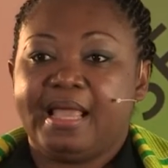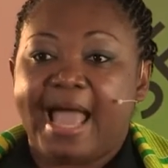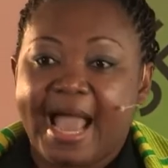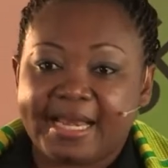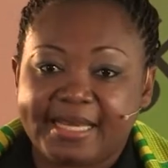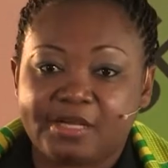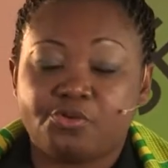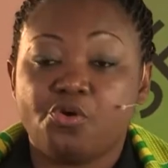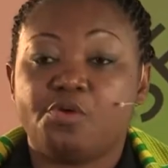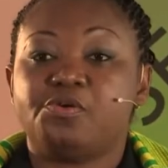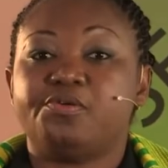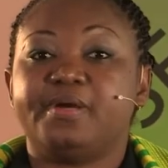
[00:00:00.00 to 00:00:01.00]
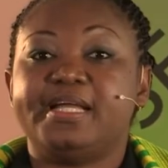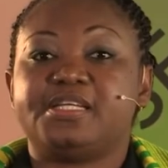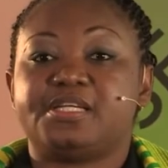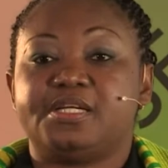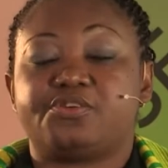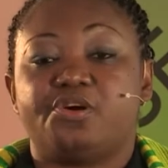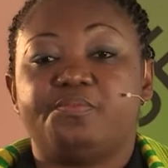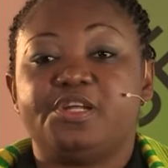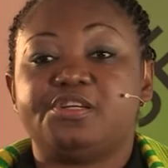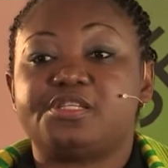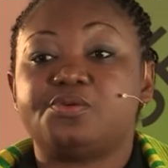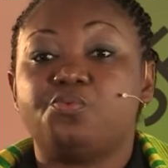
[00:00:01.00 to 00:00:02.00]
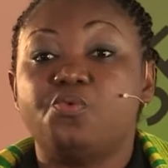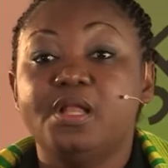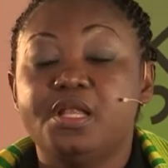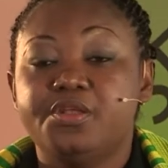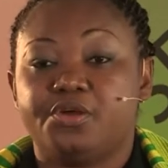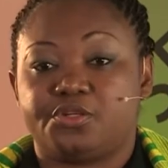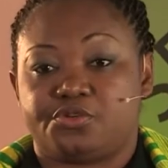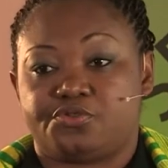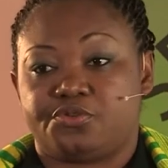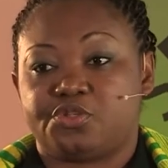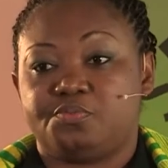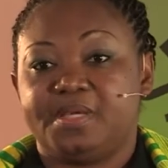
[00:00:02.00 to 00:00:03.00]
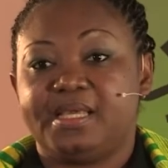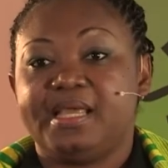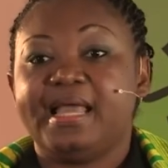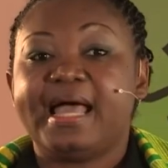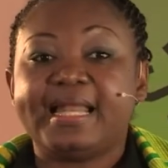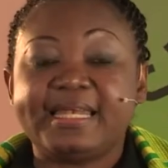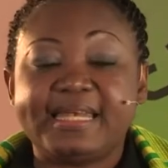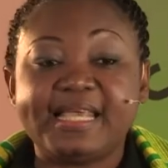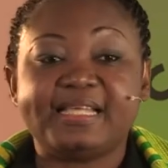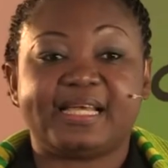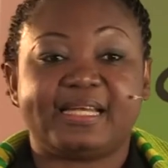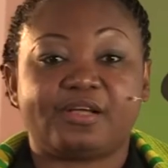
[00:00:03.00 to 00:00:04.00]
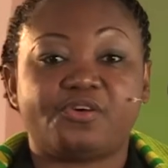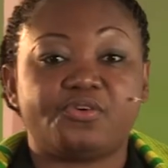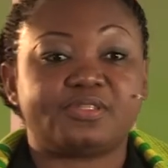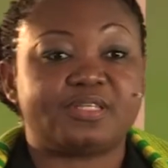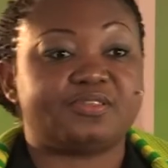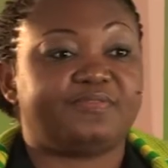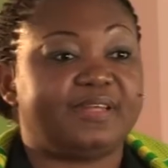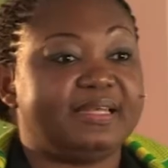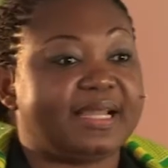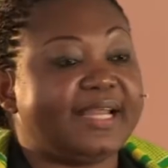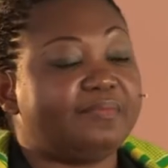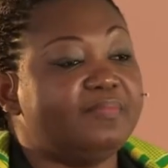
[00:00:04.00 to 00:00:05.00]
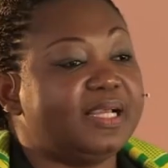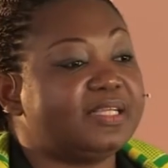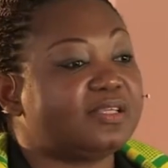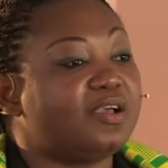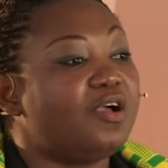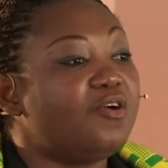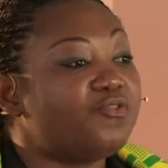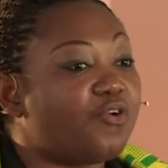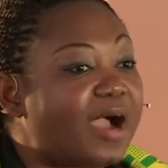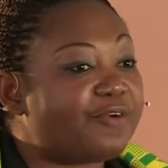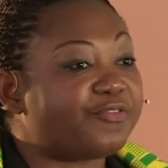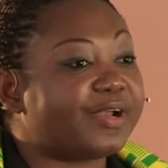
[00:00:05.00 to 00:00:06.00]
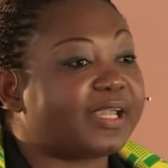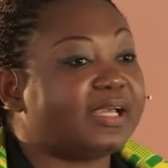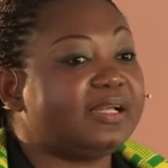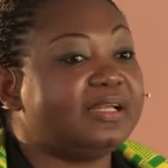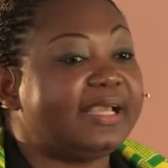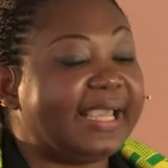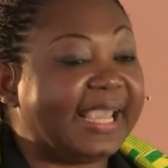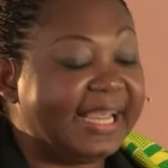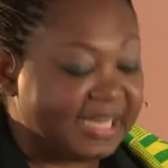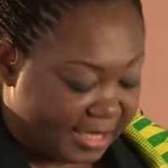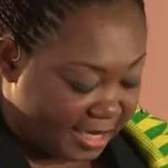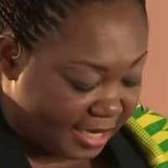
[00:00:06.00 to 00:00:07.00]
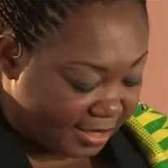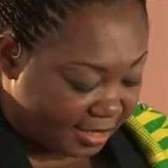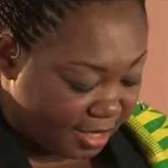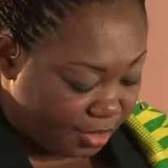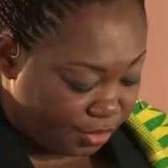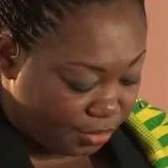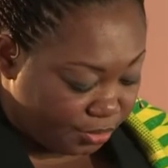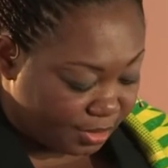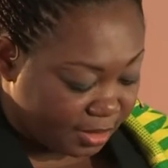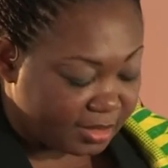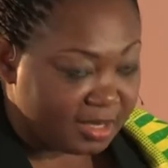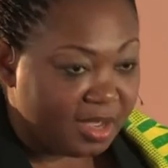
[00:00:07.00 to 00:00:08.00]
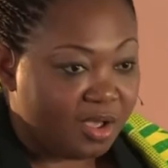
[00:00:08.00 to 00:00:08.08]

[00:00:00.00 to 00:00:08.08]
And the global internet community will not trust me. And these are the causes of the nightmares for African internet users.